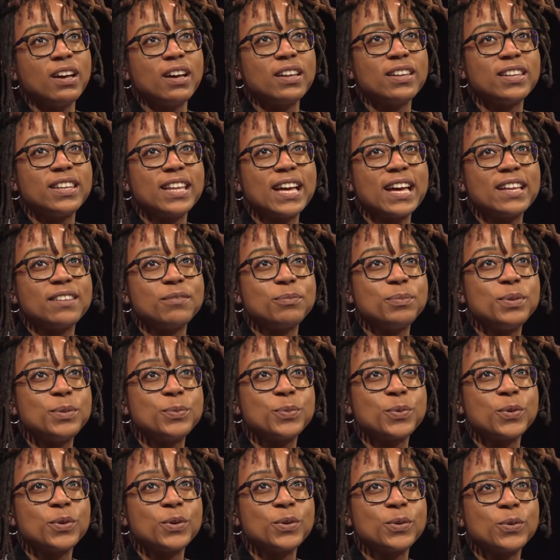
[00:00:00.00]
that
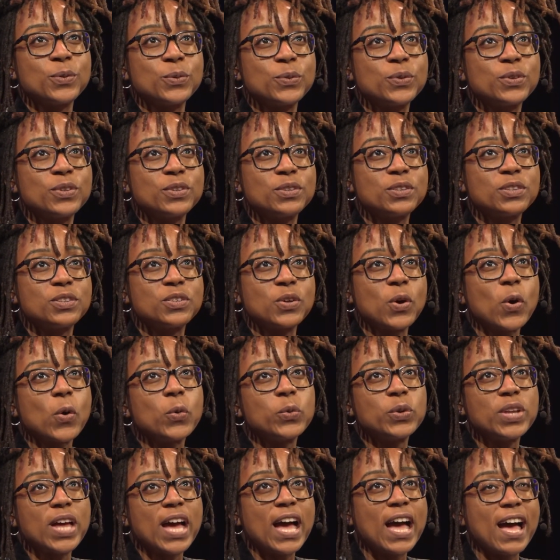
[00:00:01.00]
people
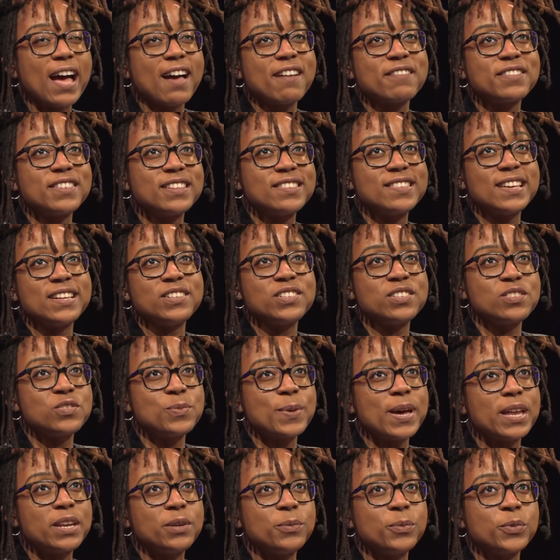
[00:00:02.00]
don't have the attention
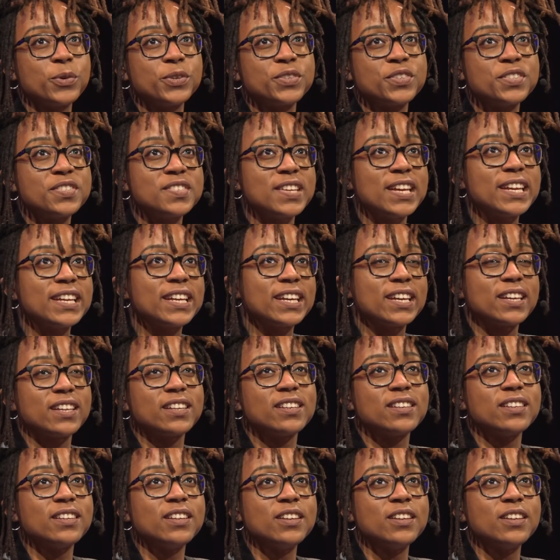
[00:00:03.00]
span anymore to take in